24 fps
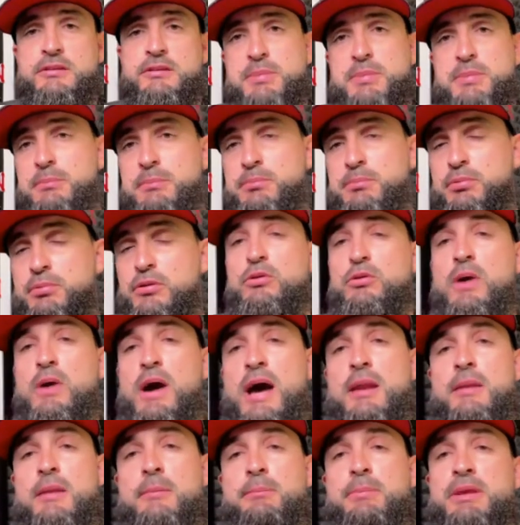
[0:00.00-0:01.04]
people don't know
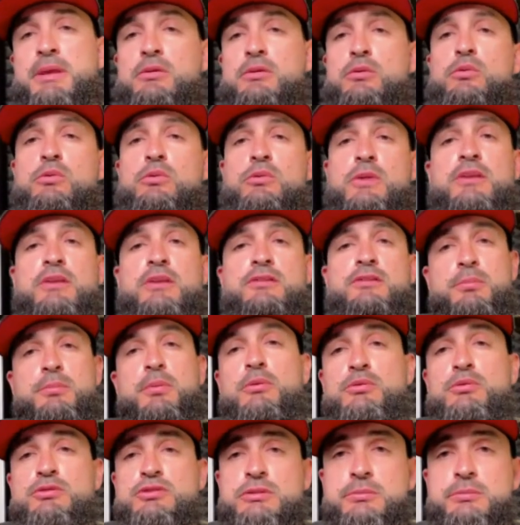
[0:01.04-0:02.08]
how to be who they're
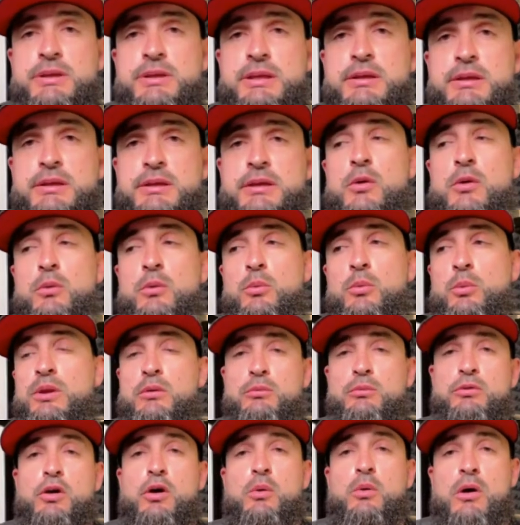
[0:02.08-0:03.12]
supposed to be. We
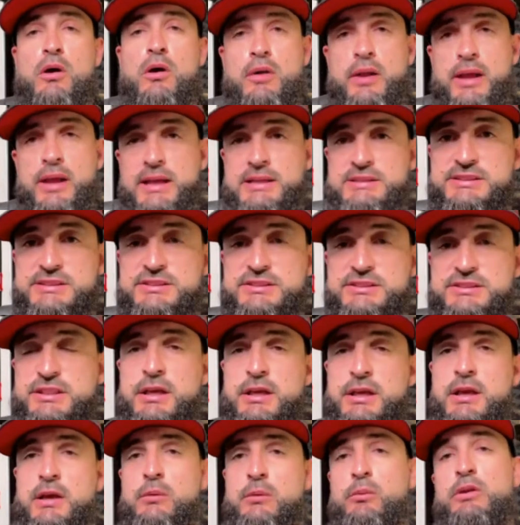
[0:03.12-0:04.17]
don't know our essence.
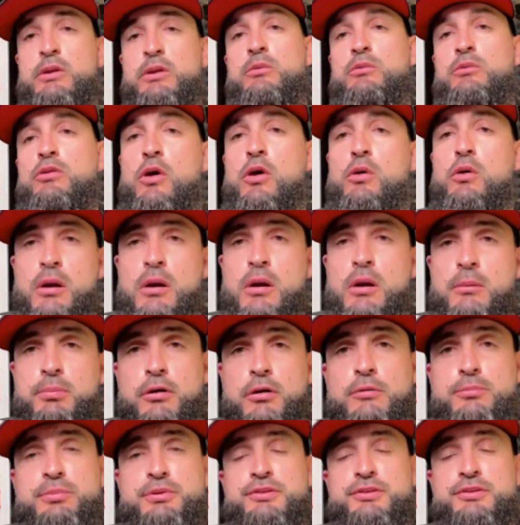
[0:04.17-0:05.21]
We don't know our
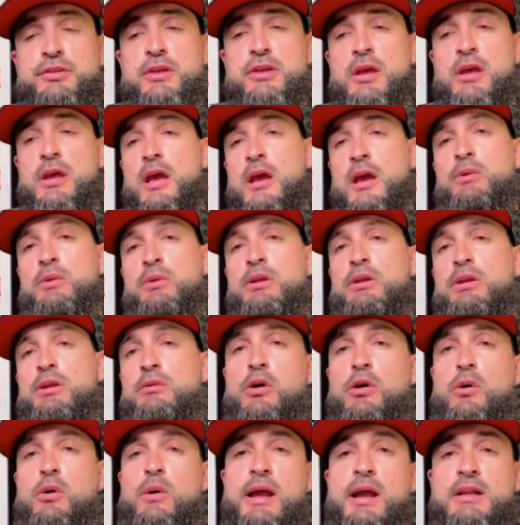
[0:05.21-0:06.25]
purpose. And we don't
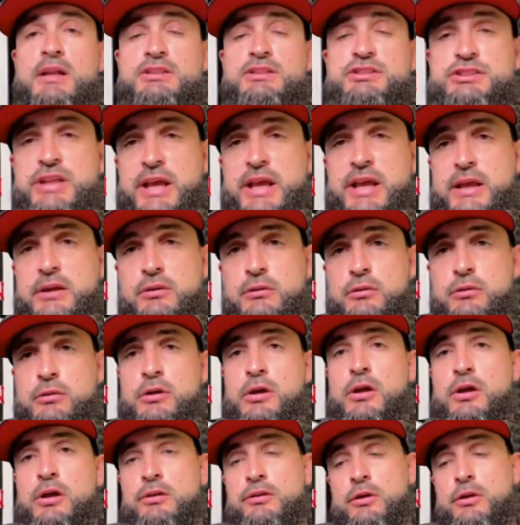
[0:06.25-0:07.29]
know how to channel
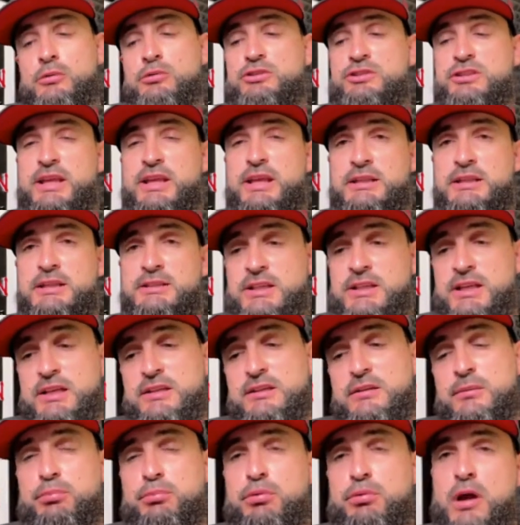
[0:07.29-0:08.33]
those things in
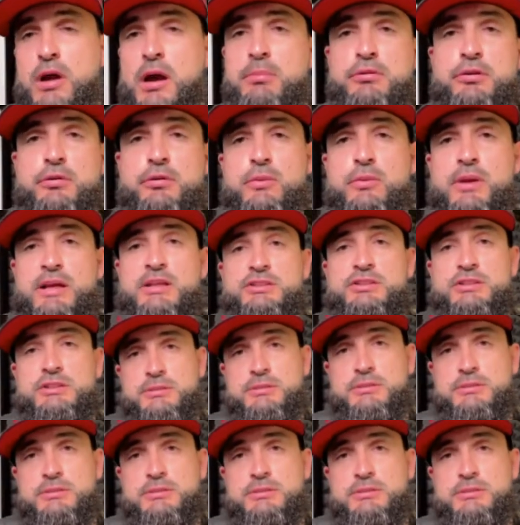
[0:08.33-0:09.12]
the proper direction.